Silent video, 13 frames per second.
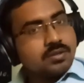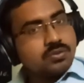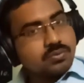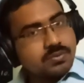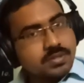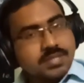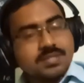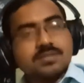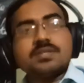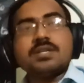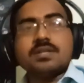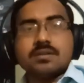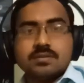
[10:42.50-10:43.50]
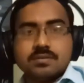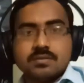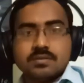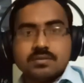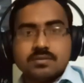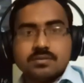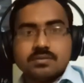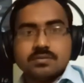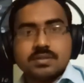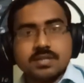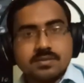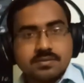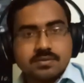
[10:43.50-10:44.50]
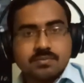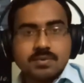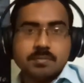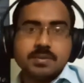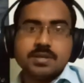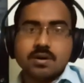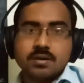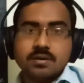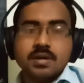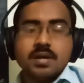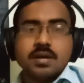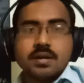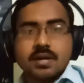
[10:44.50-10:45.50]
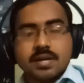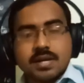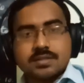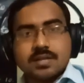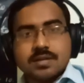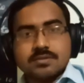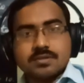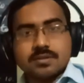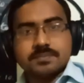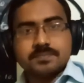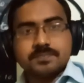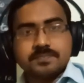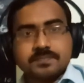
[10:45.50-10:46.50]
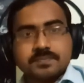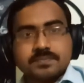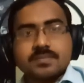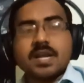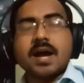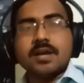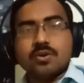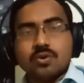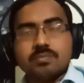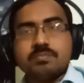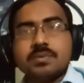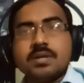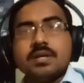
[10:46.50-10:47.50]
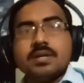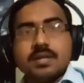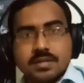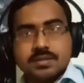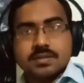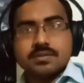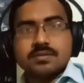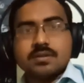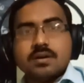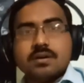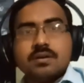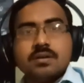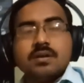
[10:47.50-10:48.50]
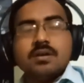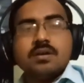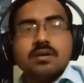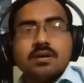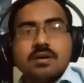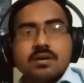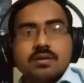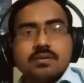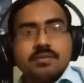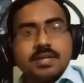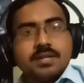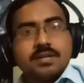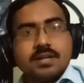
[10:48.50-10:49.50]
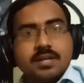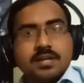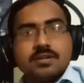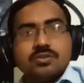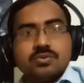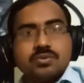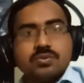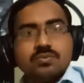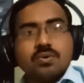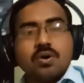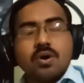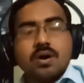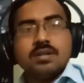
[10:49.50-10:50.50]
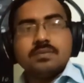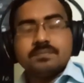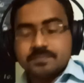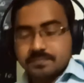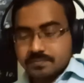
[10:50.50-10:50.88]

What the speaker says: to 60. This will be your correct answer. I hope it is very clear to you all,